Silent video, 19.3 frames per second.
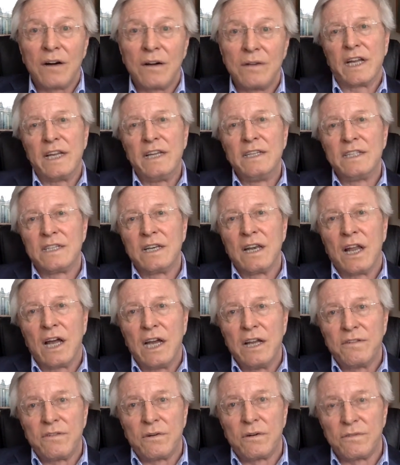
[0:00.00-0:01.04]
Gains in
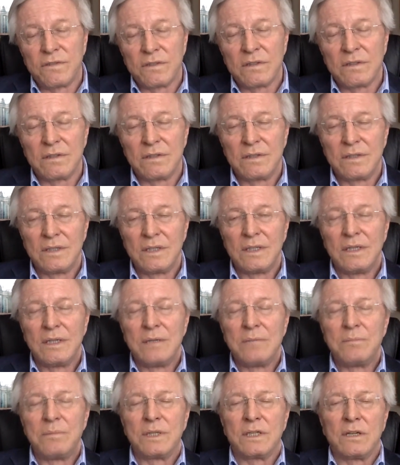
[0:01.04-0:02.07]
life often,
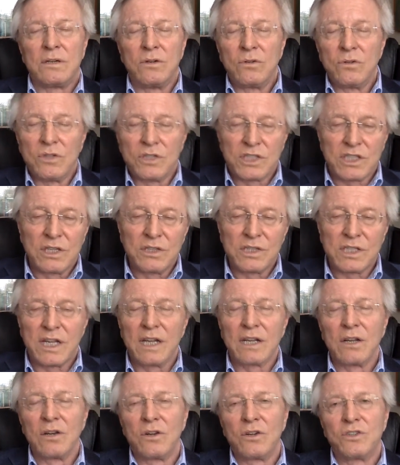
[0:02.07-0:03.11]
but there are also
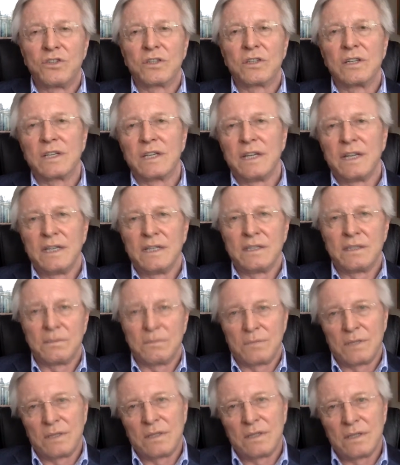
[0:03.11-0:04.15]
psychological gains,
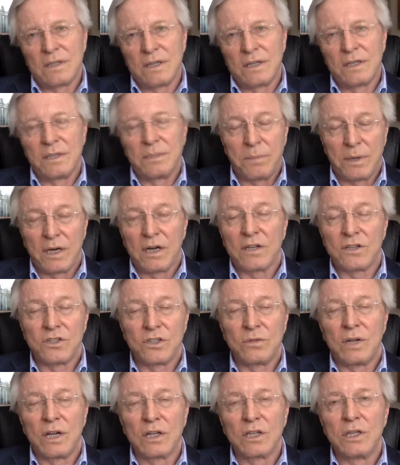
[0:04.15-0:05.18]
and in part two,
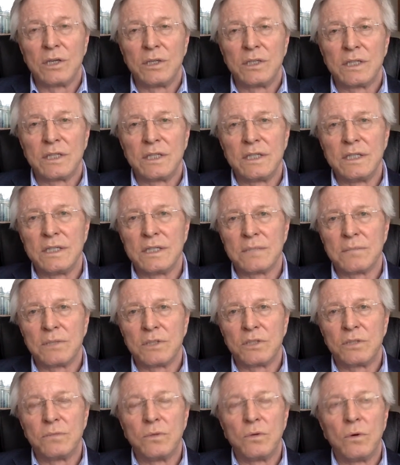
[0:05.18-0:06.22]
I'll go into these much
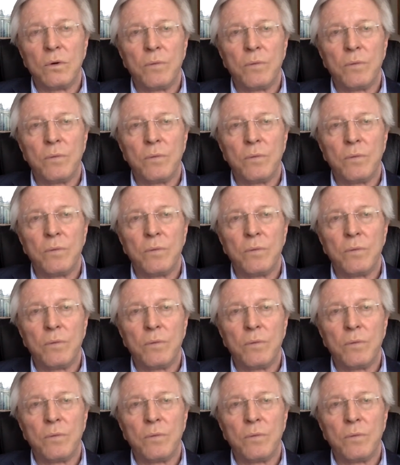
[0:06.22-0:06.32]
more.